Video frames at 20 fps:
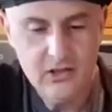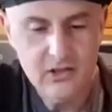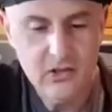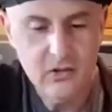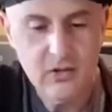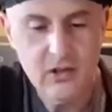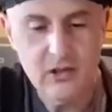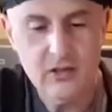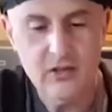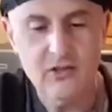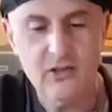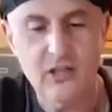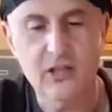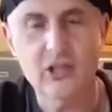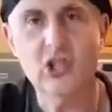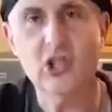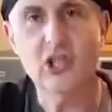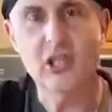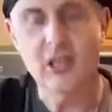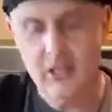just so that there's
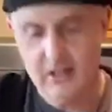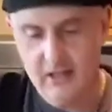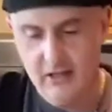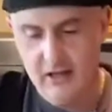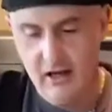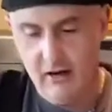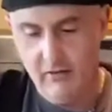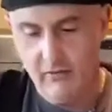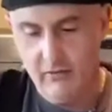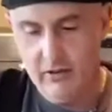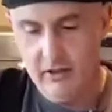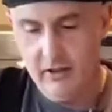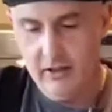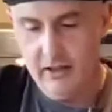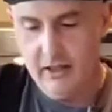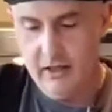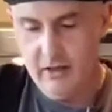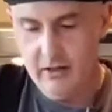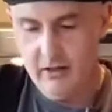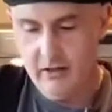like cheese in every
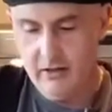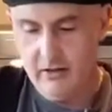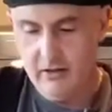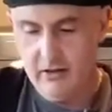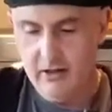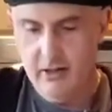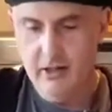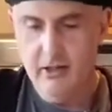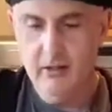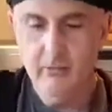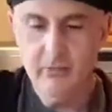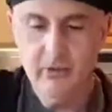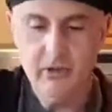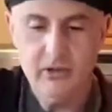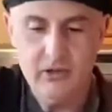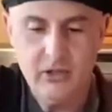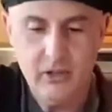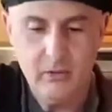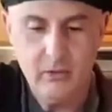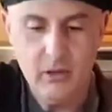layer. But
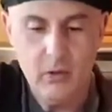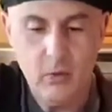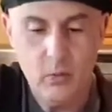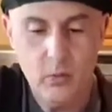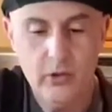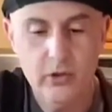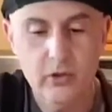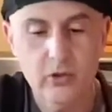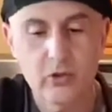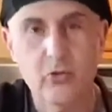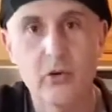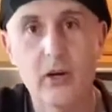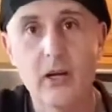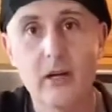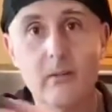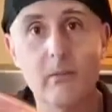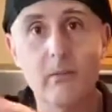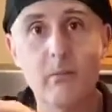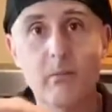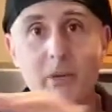there's going to be a real
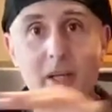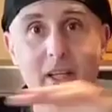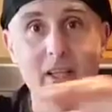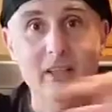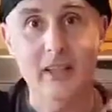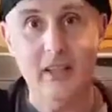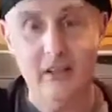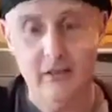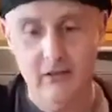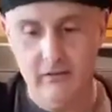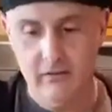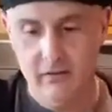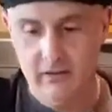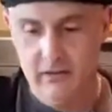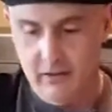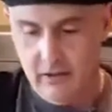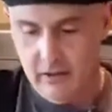great big layer